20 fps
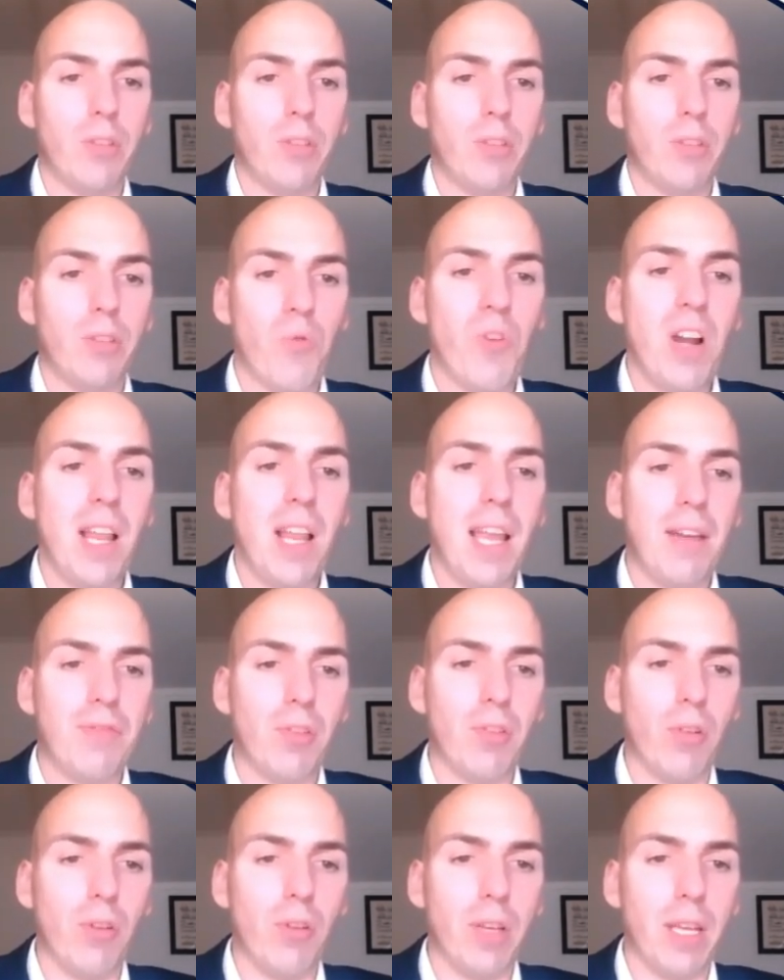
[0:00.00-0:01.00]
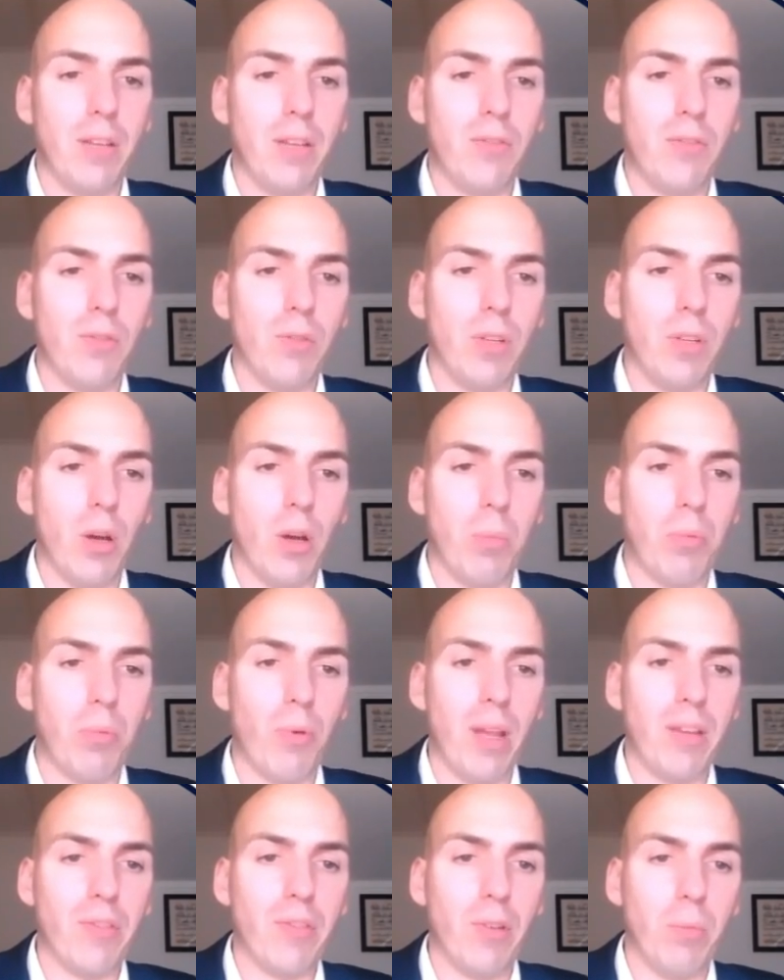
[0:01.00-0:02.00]
So we really have to look into the
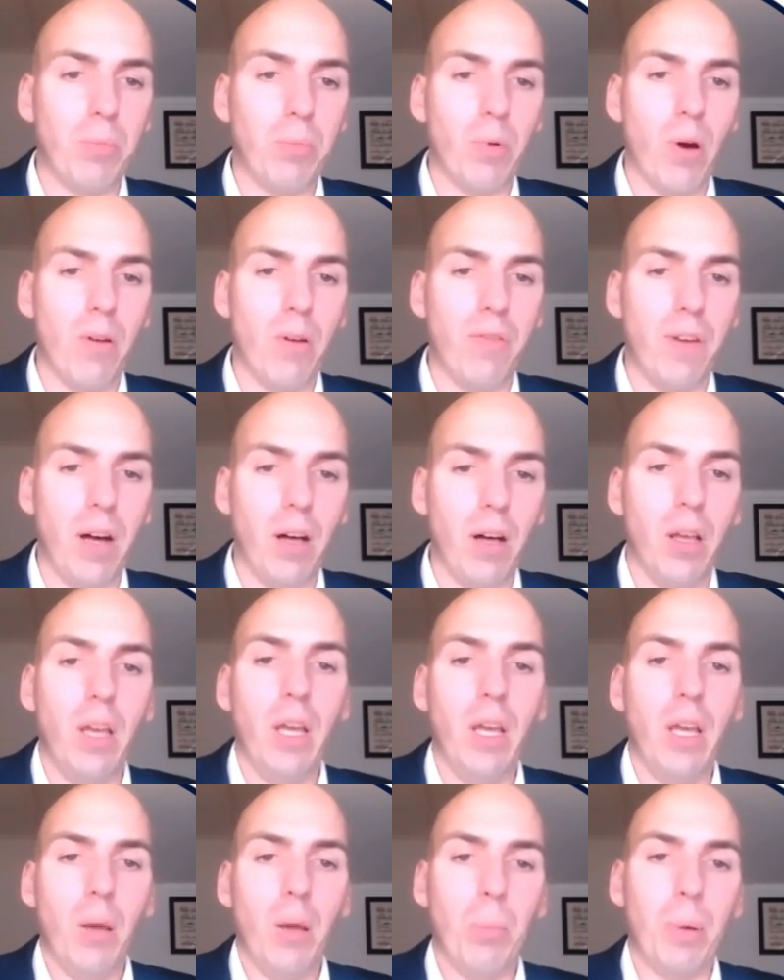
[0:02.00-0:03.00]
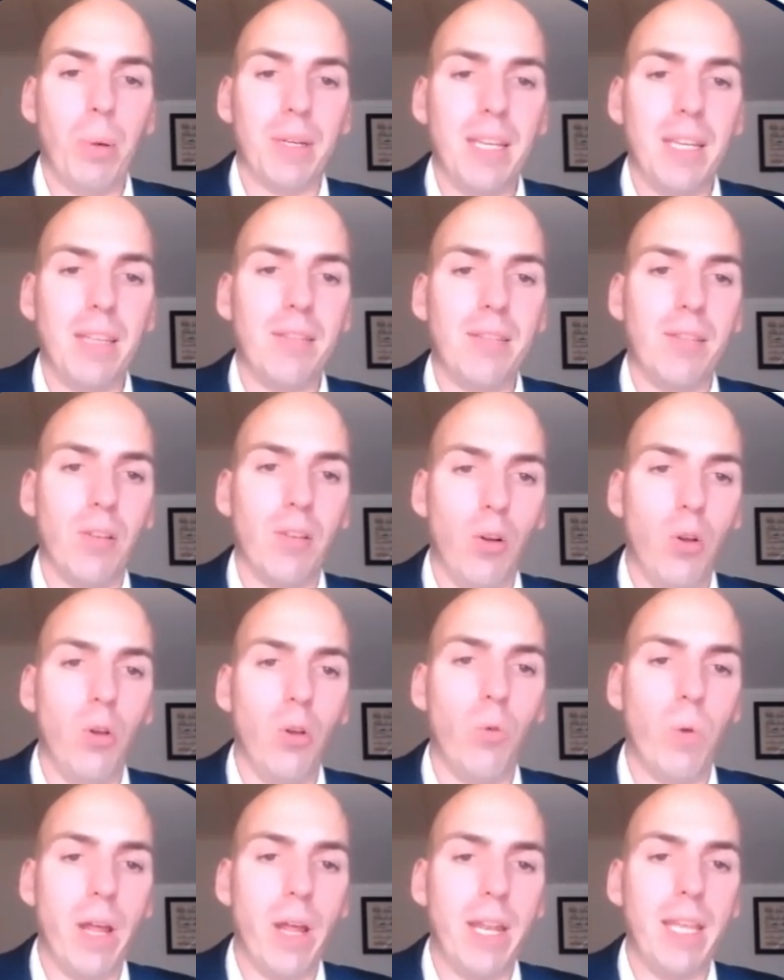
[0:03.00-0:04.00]
operational profile. But this
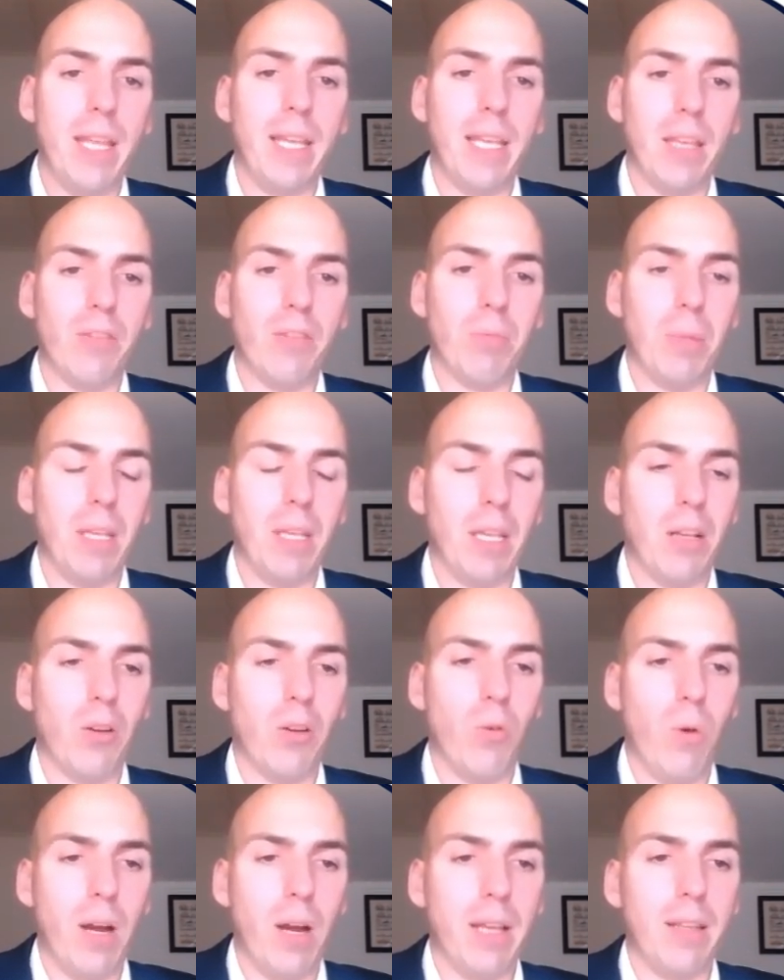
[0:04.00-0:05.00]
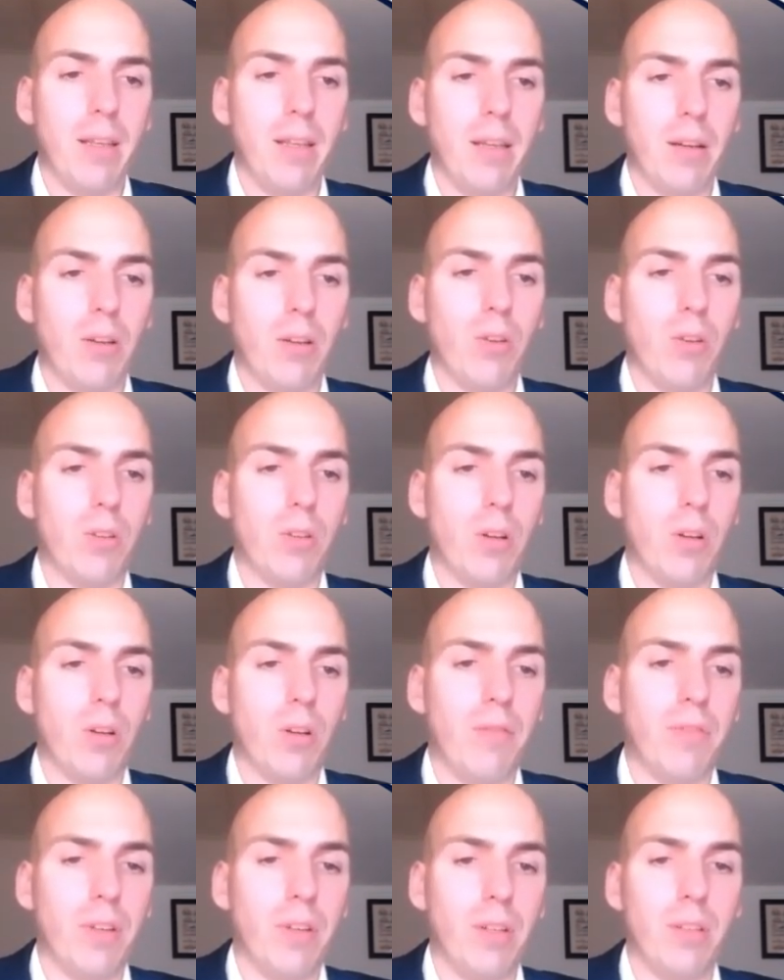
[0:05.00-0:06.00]
already gives me quite a good
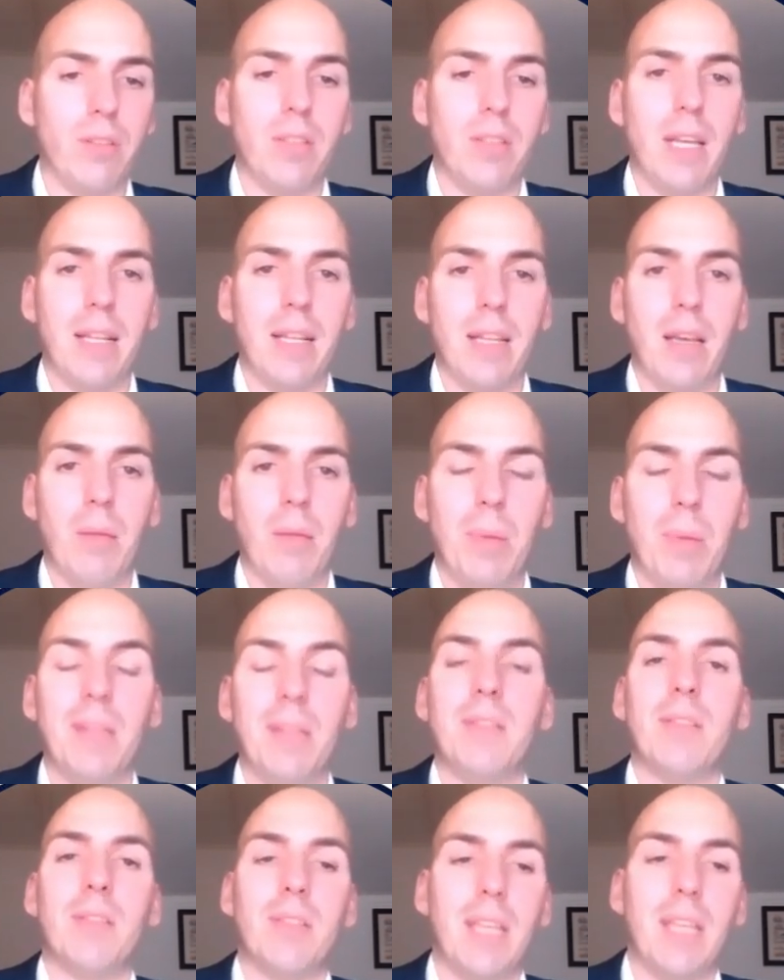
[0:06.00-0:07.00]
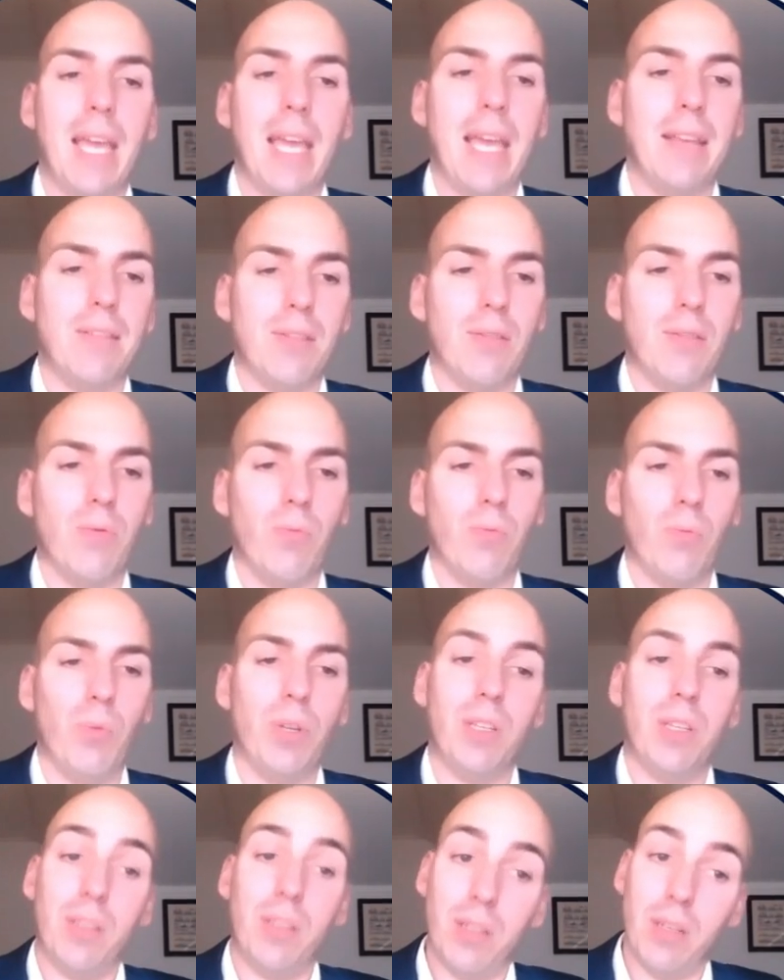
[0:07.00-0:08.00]
confidence that a business case,
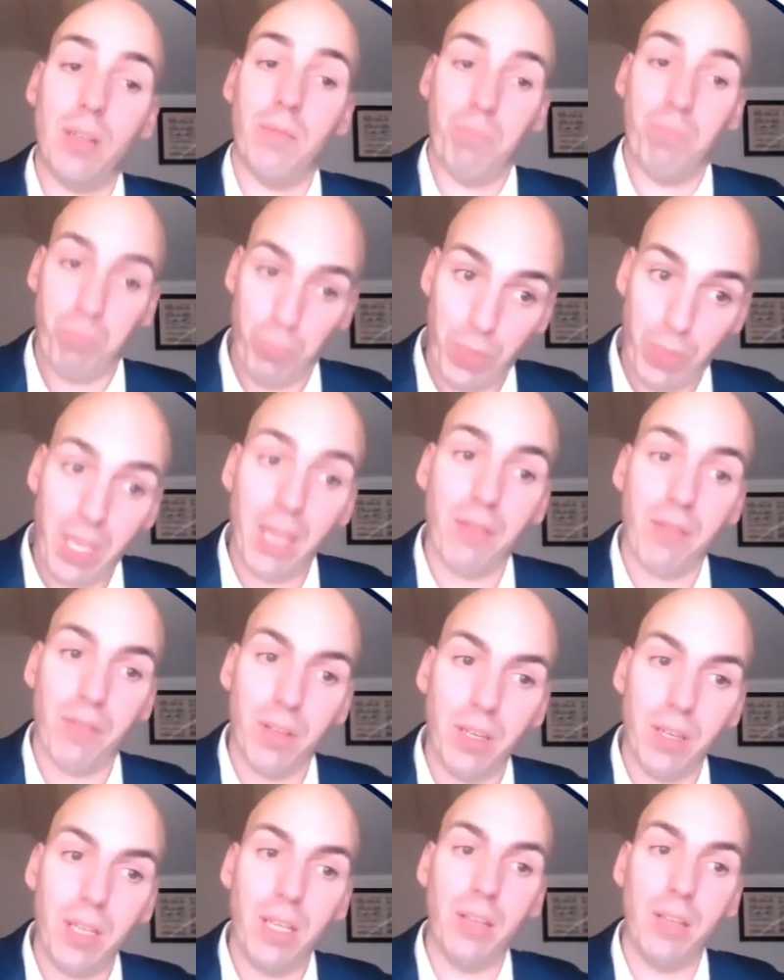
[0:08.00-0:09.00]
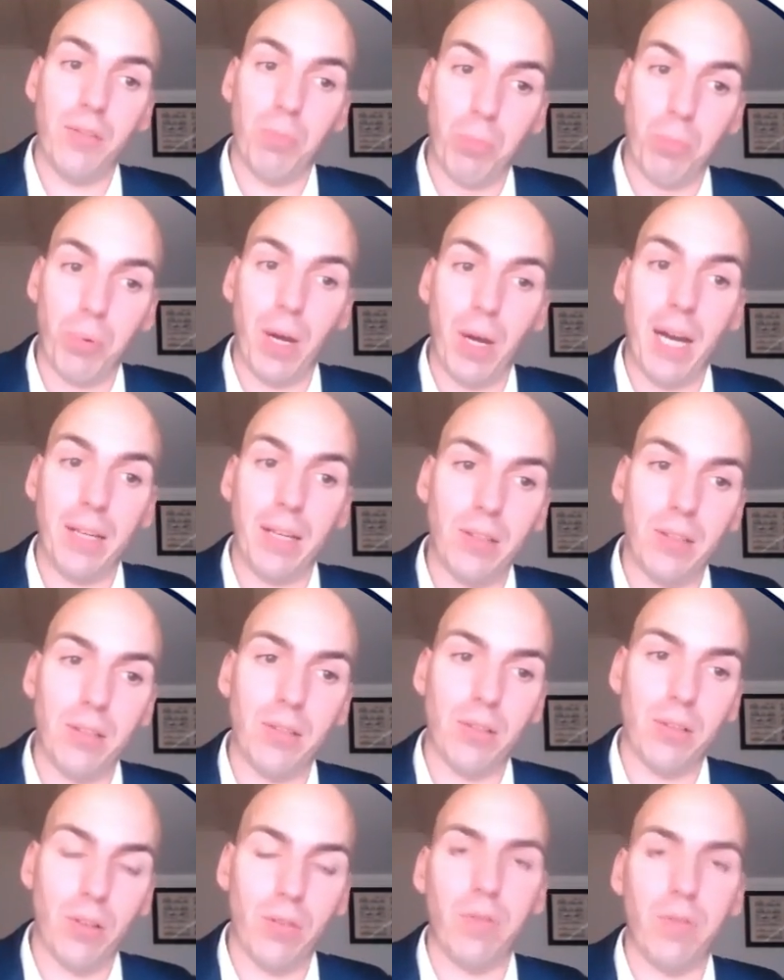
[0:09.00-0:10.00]
with given these
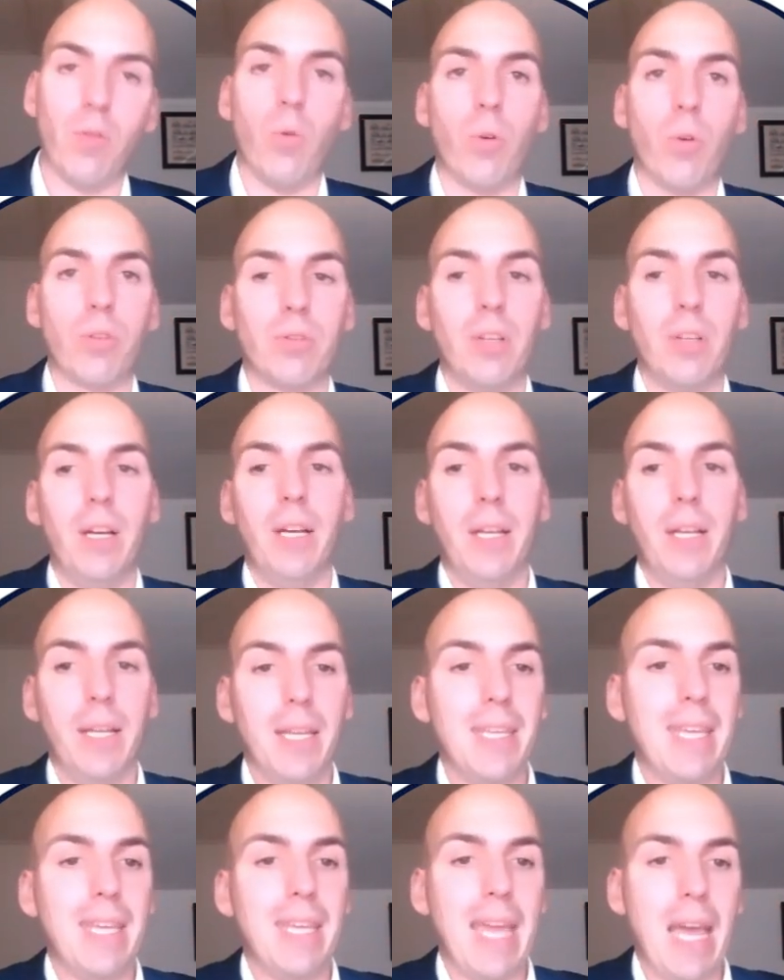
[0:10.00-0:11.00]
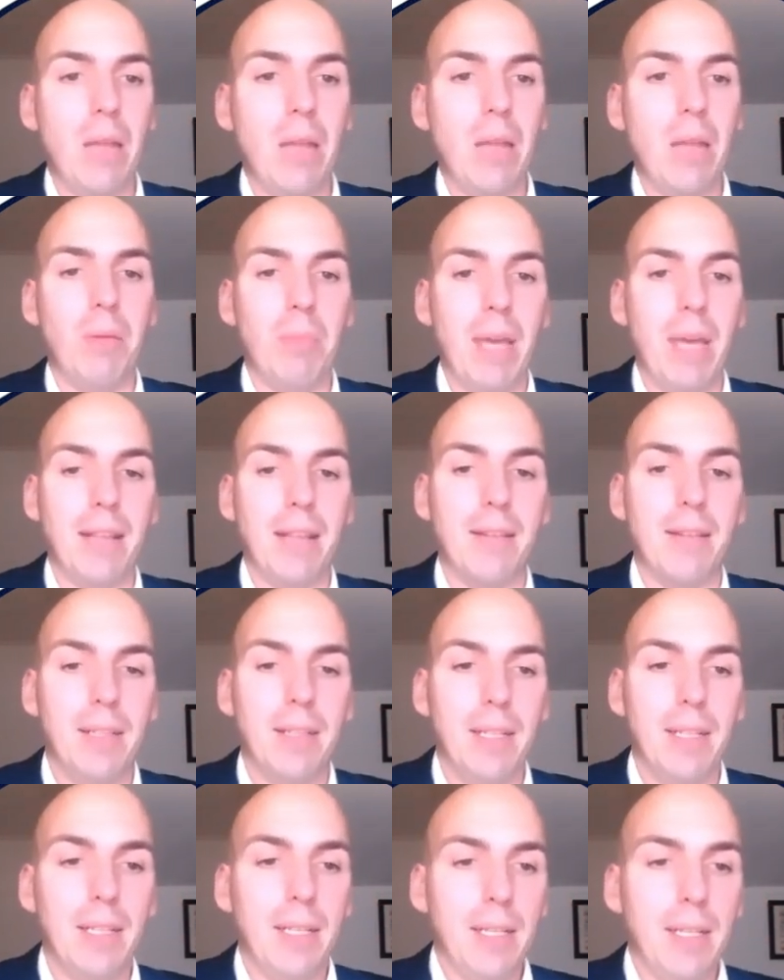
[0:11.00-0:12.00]
prices, of course, can be made.
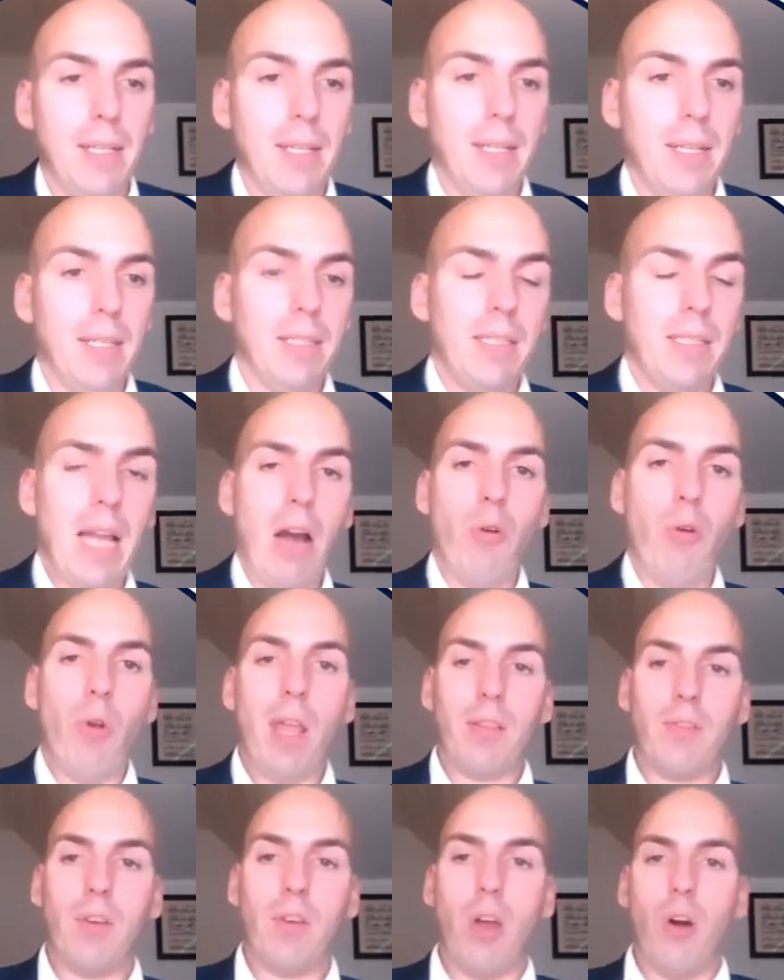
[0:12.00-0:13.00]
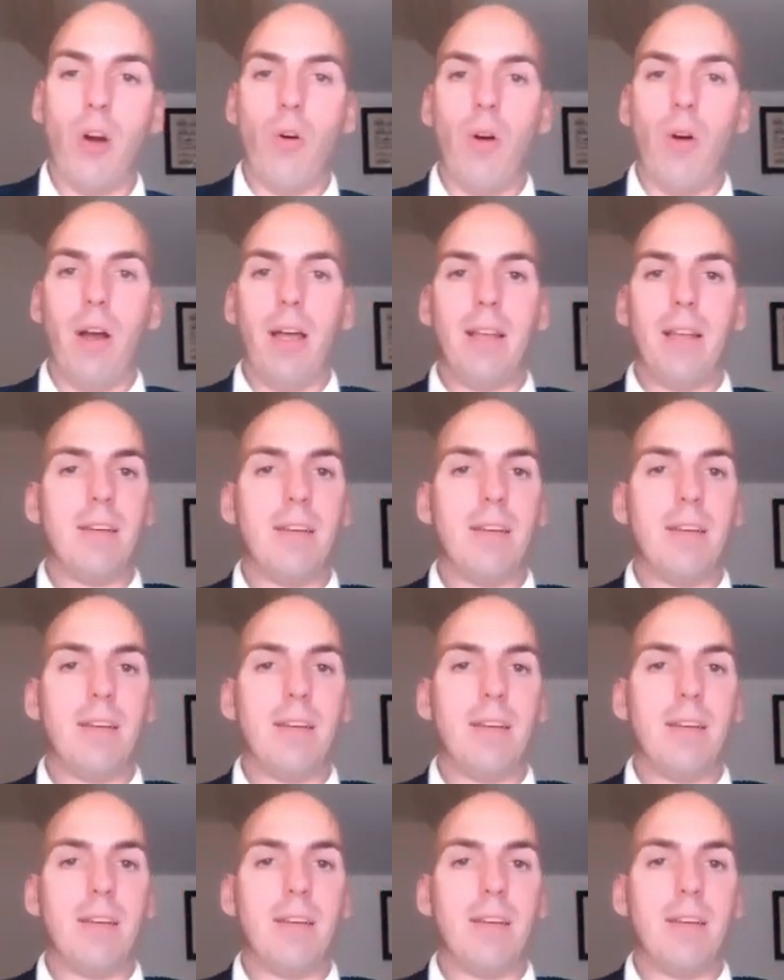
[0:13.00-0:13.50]
Now let's go